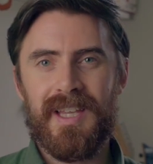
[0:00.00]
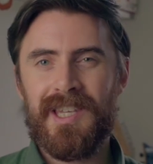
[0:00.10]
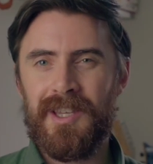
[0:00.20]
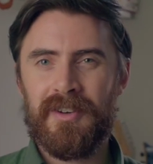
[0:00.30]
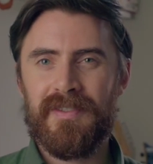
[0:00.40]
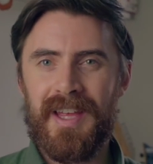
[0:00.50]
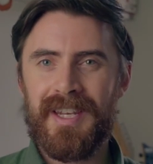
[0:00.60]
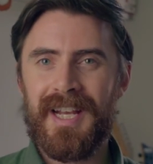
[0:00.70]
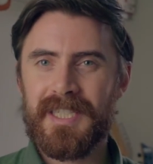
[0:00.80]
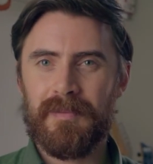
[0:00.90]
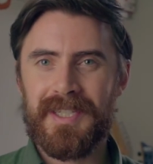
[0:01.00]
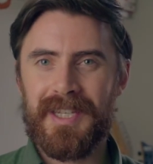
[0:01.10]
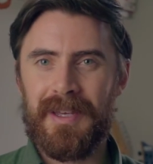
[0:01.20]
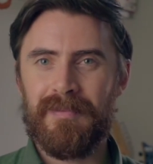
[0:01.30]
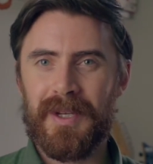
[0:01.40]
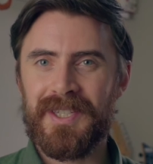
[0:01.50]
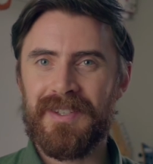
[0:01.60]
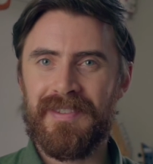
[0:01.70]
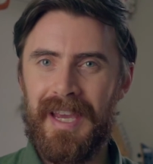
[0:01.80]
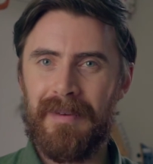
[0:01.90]
A lot of that has to be said because
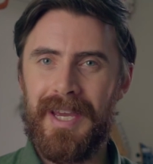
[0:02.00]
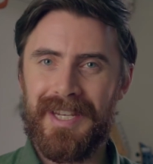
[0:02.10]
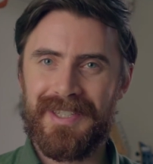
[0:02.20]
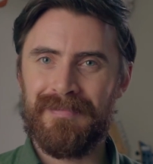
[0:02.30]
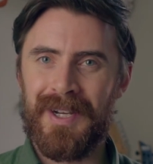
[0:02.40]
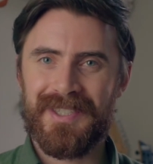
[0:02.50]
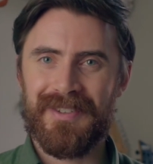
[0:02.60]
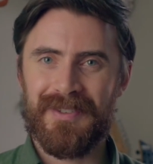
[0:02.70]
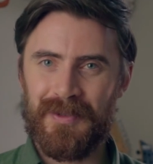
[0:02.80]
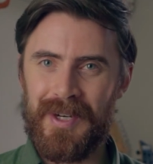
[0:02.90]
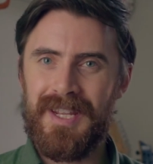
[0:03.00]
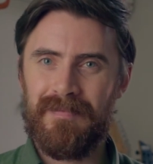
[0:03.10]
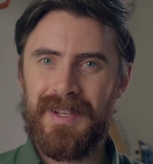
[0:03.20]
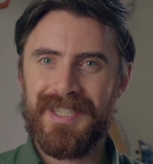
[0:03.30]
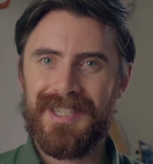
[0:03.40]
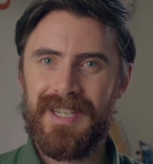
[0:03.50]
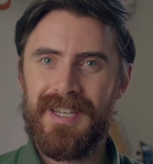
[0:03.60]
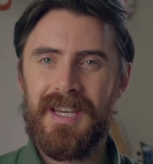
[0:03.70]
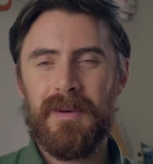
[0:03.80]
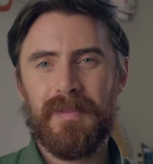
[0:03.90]
of the MX Master 3, admittedly,
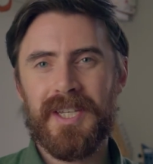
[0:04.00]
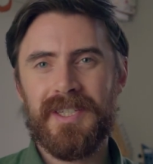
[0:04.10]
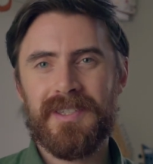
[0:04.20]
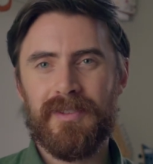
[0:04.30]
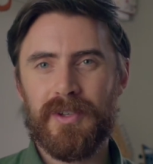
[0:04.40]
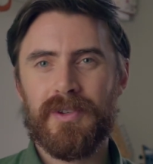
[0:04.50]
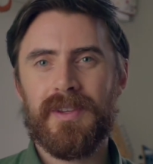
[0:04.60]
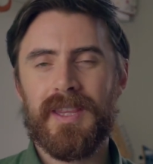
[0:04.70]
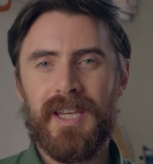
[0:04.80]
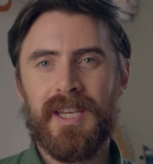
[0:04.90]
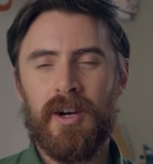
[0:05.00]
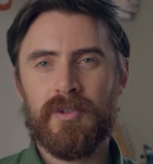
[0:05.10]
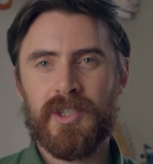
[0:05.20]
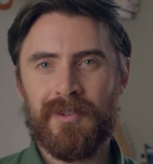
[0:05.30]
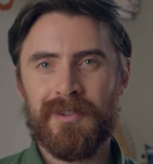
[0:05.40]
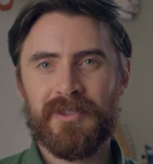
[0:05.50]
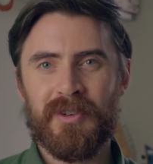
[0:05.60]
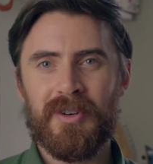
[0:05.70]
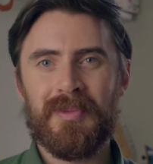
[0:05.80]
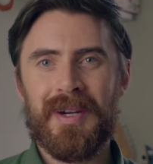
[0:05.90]
because the horizontal
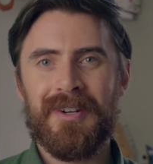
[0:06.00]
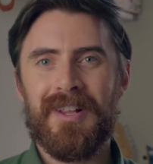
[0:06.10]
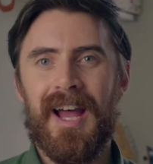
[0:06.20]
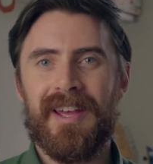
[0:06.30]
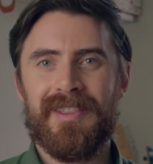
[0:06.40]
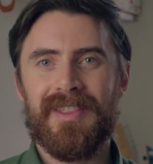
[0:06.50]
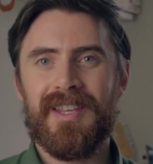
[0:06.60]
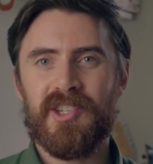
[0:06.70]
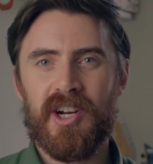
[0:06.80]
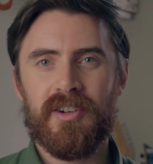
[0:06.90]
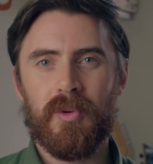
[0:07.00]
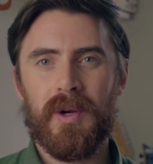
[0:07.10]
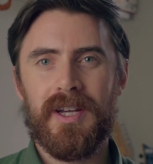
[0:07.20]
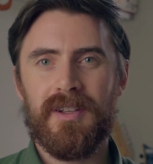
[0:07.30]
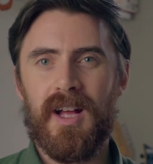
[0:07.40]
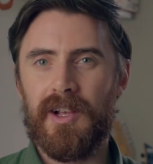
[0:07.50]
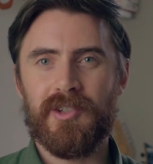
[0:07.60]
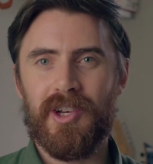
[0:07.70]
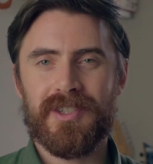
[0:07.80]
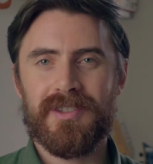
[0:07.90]
scroll wheel and the gyro wheel are
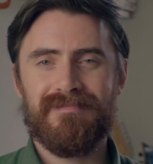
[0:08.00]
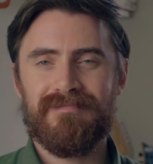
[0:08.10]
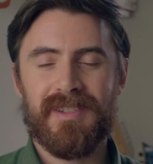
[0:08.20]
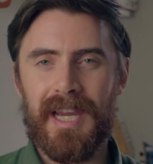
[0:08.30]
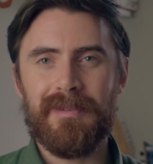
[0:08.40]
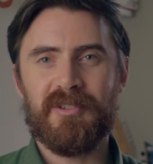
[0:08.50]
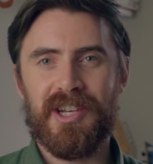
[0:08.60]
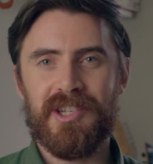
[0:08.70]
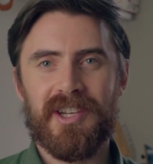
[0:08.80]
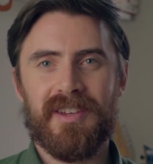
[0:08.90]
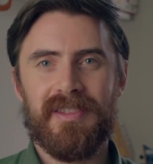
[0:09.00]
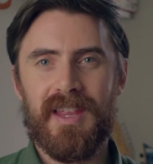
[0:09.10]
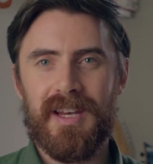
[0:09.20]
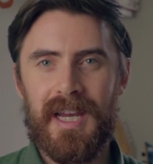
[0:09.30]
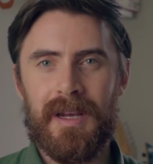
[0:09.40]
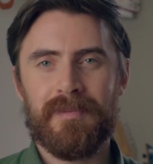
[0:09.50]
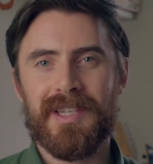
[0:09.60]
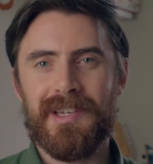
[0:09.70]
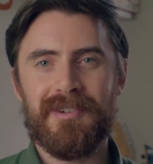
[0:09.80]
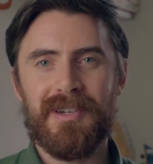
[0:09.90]
just game-changing. They're
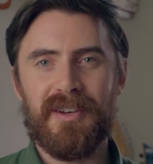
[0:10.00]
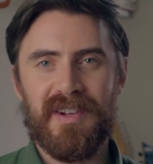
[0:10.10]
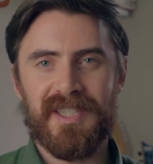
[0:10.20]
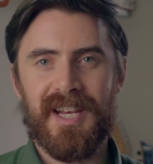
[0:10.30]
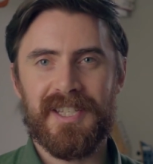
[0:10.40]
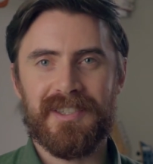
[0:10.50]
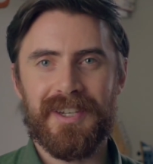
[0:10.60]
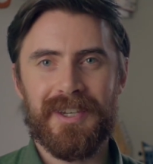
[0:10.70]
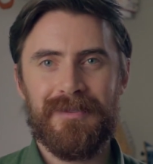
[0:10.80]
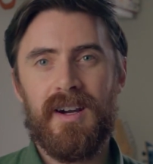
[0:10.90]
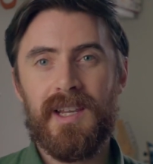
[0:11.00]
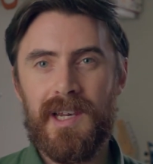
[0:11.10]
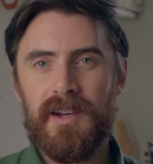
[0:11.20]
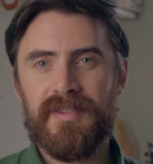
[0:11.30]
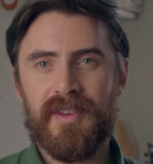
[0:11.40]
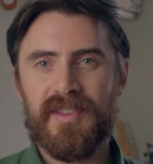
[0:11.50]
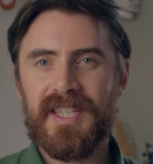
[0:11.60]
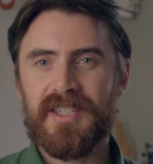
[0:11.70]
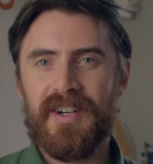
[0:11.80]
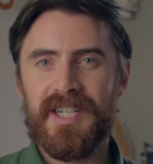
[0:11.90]
absolutely fantastic. I love that
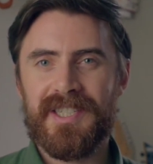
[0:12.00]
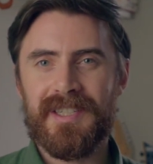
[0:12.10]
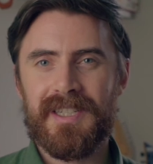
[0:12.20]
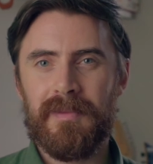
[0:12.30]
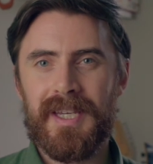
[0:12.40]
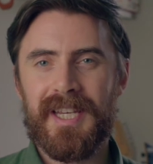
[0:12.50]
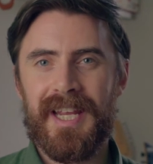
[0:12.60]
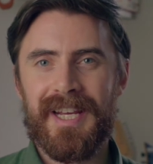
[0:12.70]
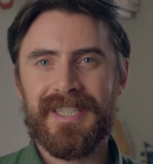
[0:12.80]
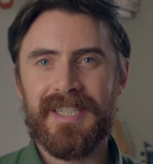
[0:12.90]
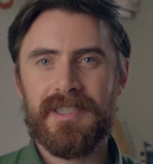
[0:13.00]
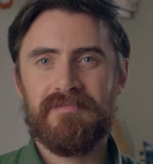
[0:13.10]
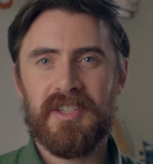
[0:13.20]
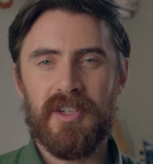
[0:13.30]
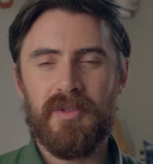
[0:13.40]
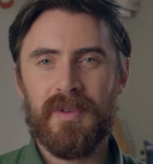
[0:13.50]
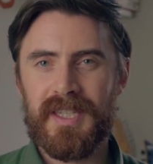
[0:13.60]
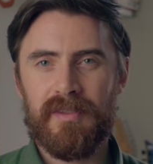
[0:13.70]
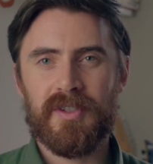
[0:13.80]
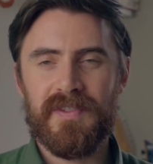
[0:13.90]
these devices can be connected to
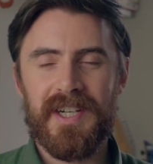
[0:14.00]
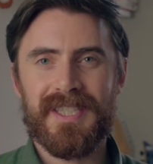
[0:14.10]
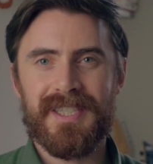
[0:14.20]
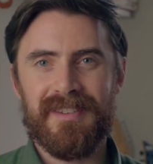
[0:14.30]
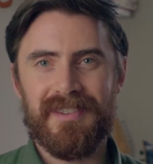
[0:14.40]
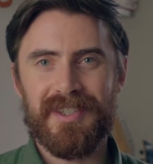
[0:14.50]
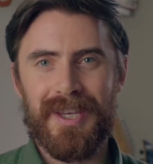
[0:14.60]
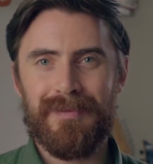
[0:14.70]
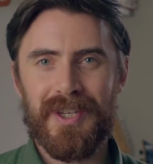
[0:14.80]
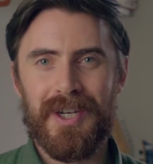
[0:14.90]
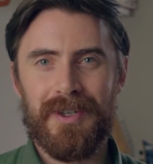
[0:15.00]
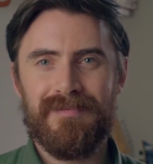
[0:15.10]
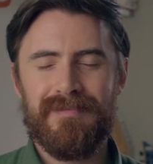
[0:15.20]
several devices at the same time.